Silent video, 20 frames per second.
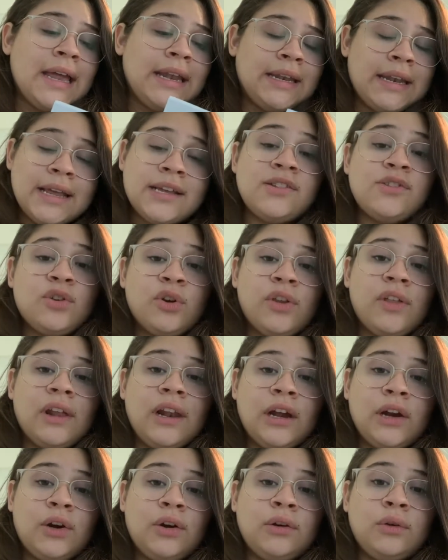Nestor de
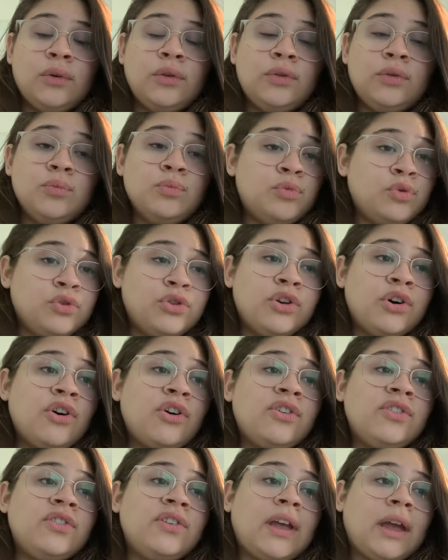la Cruz
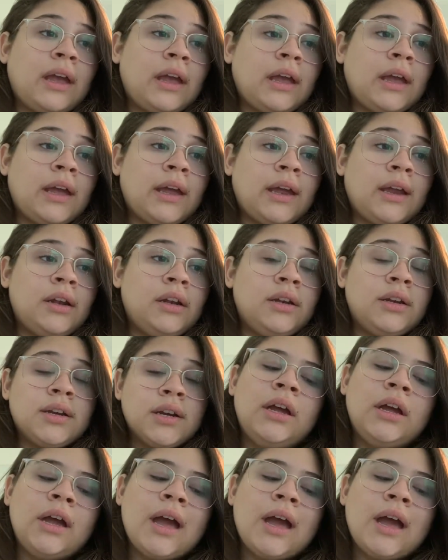Munoz, and